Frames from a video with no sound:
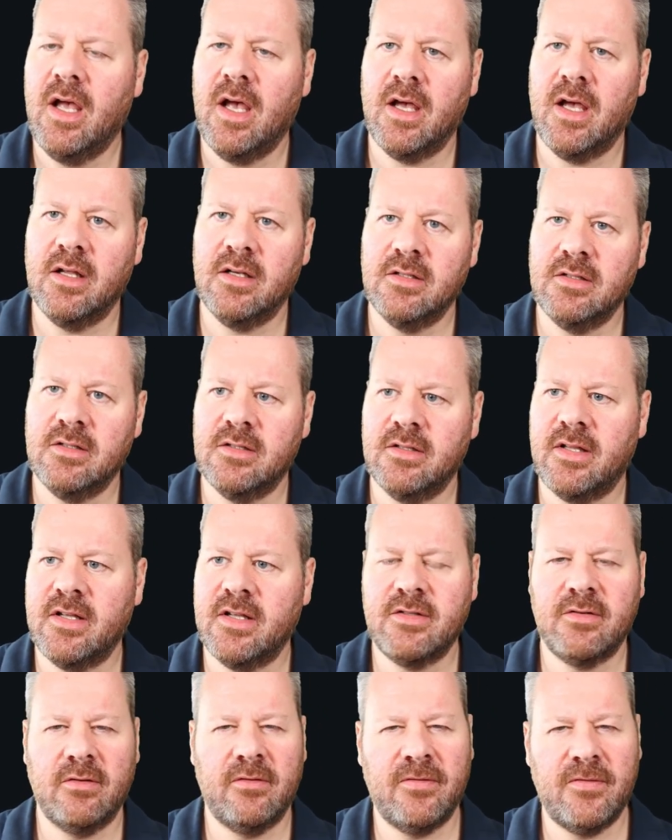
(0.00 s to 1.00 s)
And
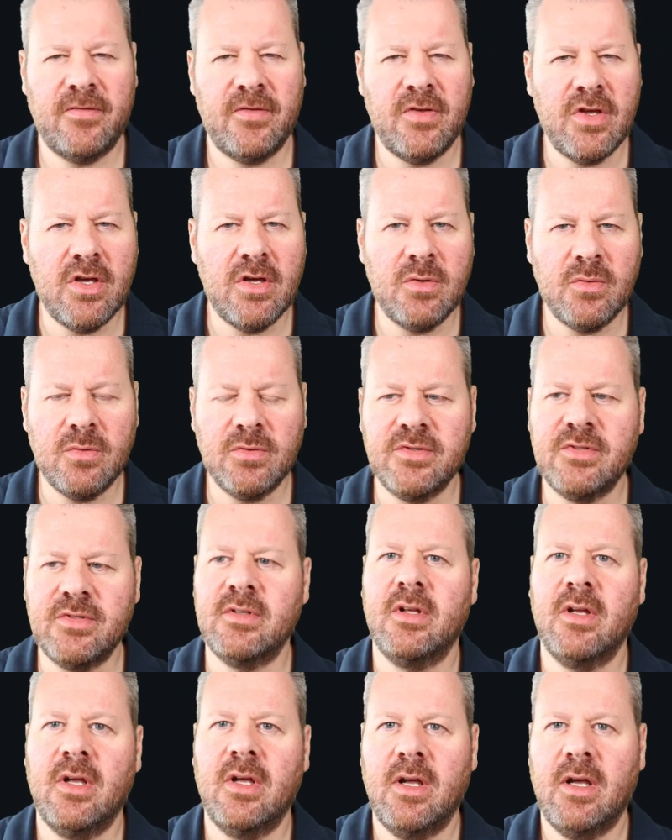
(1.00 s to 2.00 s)
these sort of fuse
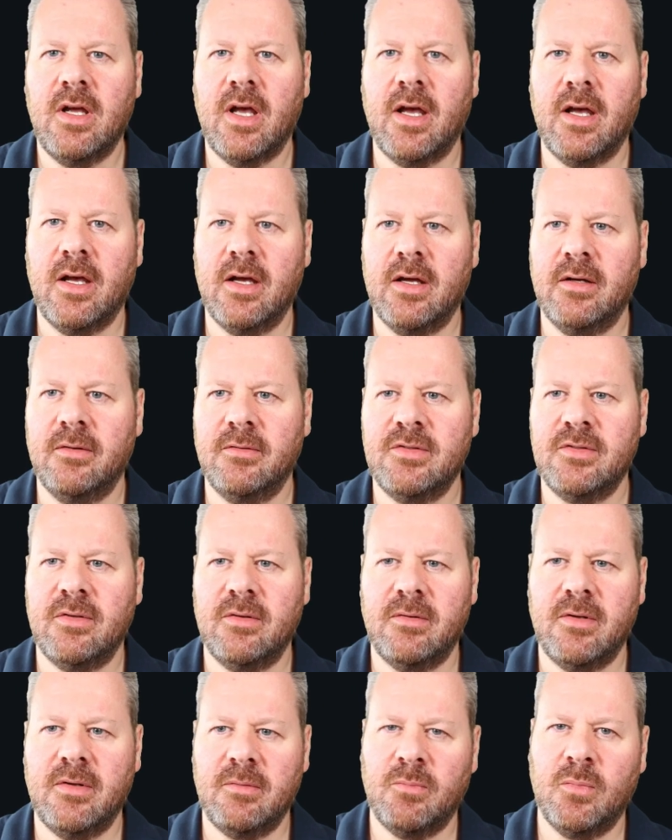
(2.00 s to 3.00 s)

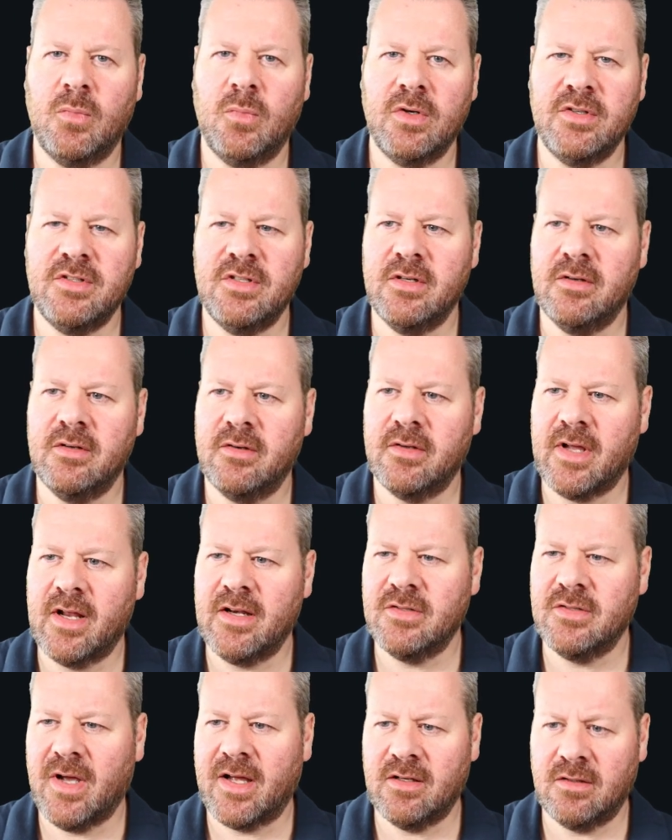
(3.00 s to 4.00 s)
once you get
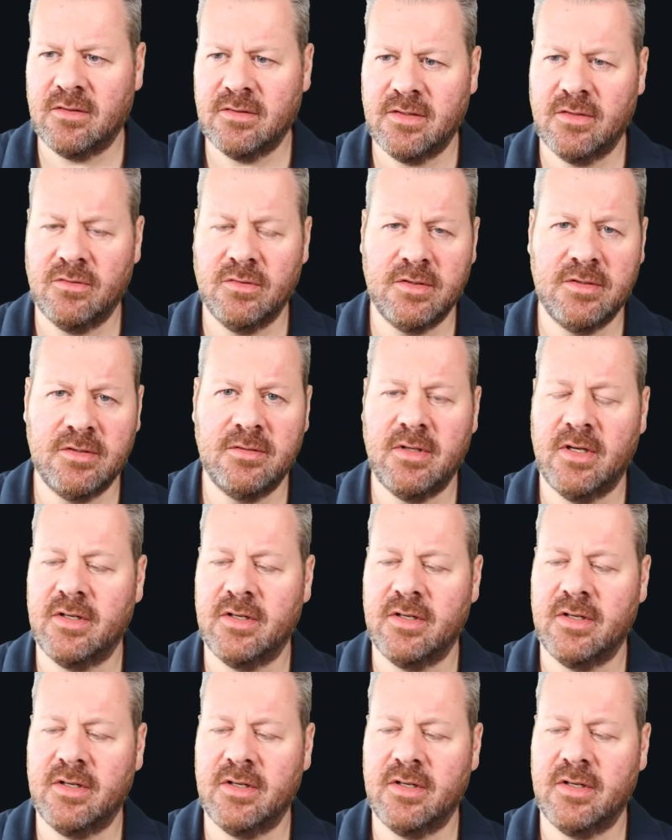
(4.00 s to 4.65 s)
to adulthood,